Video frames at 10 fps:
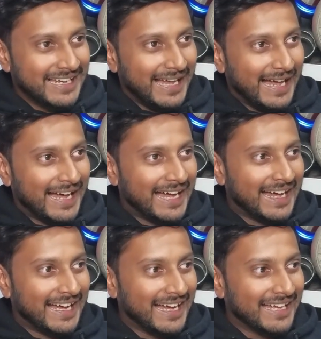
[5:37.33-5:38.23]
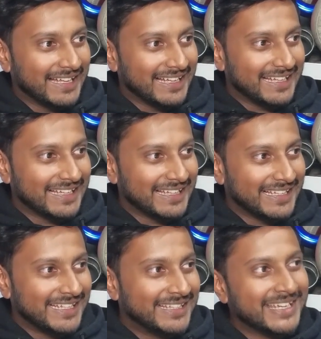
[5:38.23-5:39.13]
Uh,
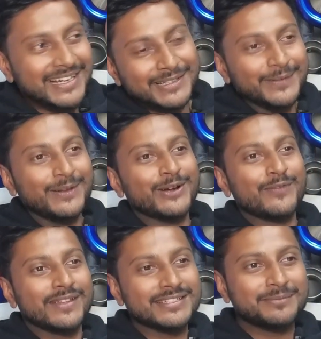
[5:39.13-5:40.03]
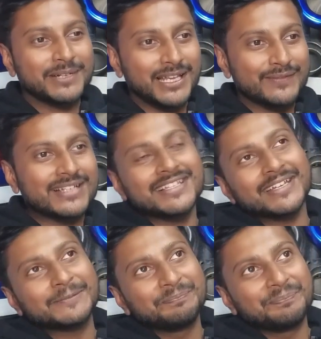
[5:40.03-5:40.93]
Eh, they cut out a lot of things in my life. That's
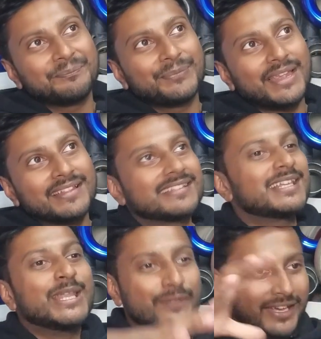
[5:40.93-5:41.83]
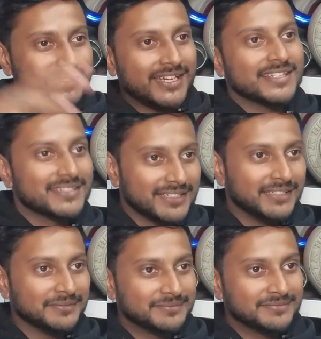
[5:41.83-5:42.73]
like that's like living inside a
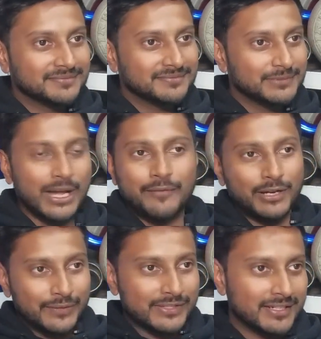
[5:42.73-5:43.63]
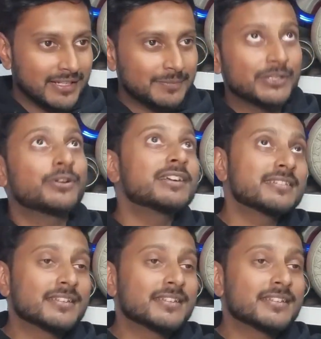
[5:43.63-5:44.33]
city. You have all the facilities, but you can't see the